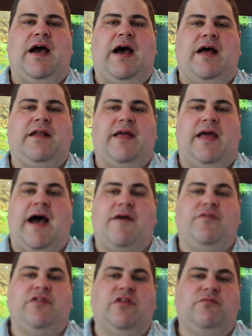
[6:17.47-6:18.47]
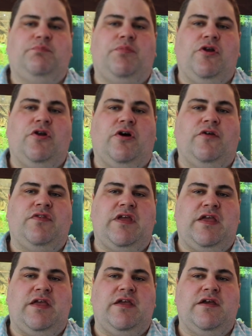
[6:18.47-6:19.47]
And I haven't put on
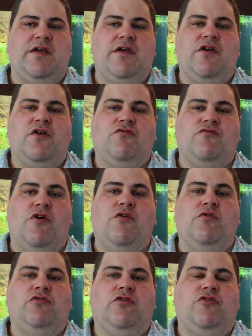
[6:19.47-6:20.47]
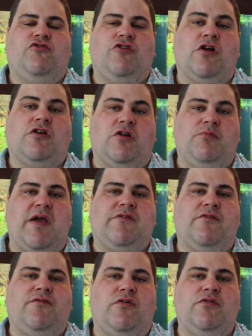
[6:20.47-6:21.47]
the Rode shotgun
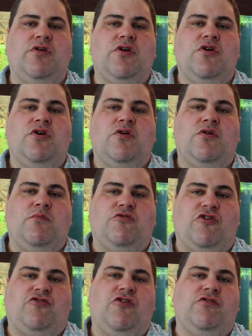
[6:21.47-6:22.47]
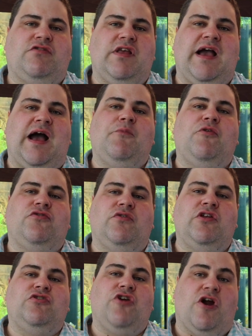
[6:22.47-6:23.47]
microphone. We're just using the camera's
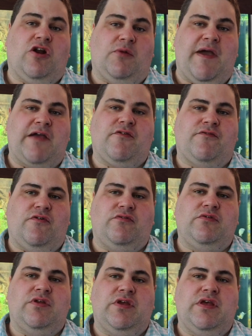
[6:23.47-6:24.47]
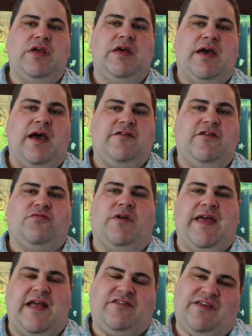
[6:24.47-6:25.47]
own internal microphone. I just
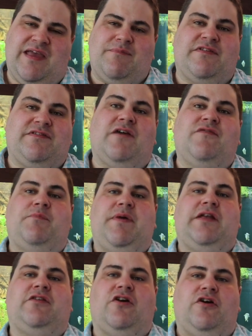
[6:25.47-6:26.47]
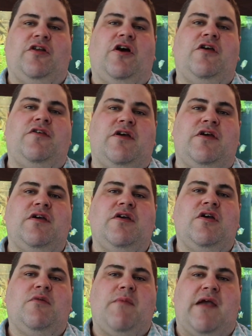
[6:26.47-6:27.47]
want to educate myself a bit on how the
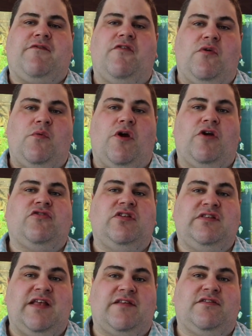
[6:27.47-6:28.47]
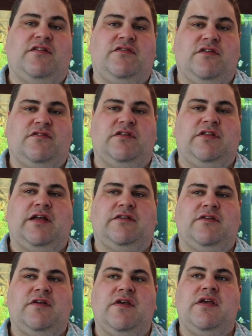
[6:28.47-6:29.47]
microphone works and distances and that.